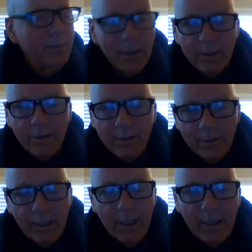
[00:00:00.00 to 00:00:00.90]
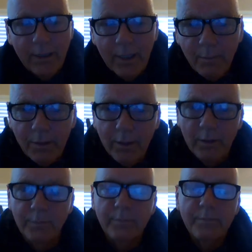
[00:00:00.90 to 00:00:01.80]
I just didn't say anything about
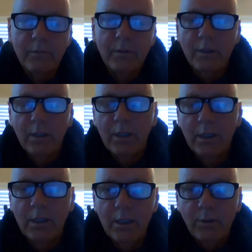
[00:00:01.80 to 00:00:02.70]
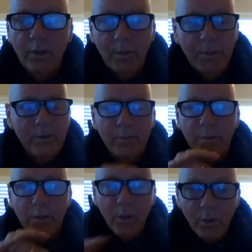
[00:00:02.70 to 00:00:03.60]
him. It's all about
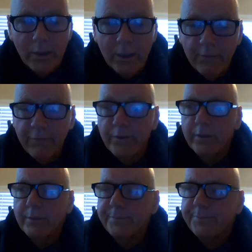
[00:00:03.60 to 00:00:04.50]
something totally different.